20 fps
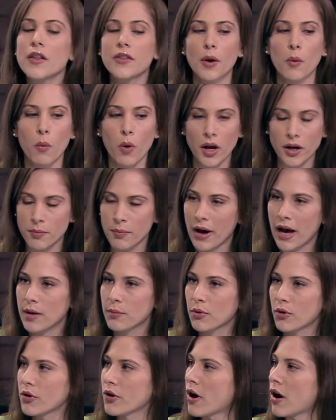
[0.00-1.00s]
They want to
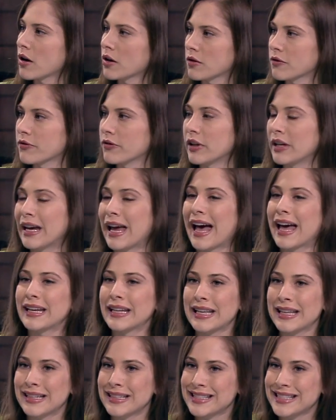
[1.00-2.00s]
ban pornography,
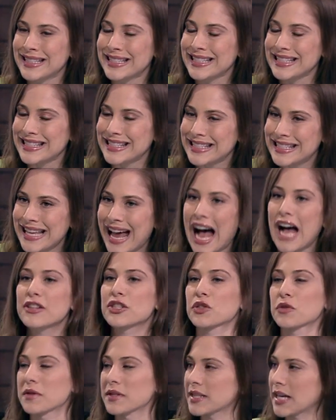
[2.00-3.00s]
and it is a
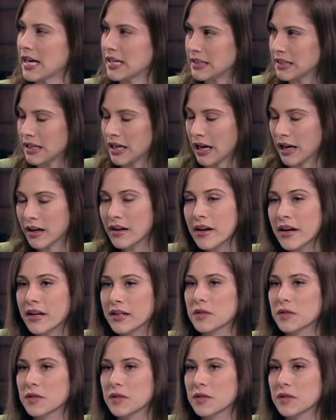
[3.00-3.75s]
disastrous idea,